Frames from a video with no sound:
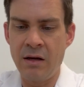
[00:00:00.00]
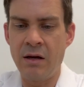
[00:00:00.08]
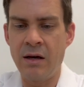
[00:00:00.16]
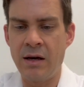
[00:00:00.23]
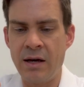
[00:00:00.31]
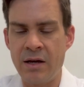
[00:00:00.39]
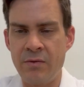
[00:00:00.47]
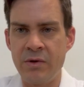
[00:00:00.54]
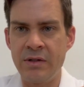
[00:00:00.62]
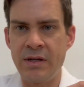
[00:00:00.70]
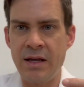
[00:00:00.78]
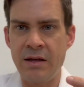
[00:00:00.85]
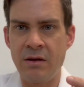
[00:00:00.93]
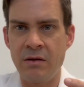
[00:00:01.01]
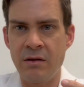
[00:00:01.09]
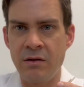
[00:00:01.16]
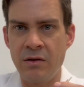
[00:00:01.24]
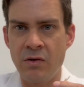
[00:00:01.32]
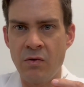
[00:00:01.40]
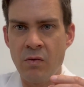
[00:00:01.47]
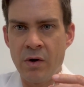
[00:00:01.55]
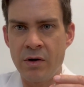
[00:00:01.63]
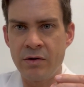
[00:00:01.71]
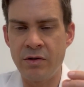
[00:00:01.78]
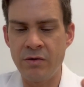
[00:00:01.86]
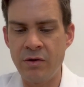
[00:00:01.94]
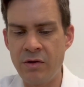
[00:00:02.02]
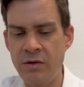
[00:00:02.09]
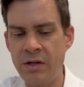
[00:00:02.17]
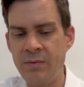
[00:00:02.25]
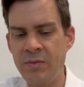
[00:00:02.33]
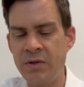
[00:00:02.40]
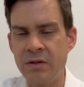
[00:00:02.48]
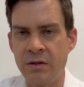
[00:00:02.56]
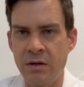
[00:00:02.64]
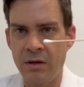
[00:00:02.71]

I would take 1 or 2 Q-tips,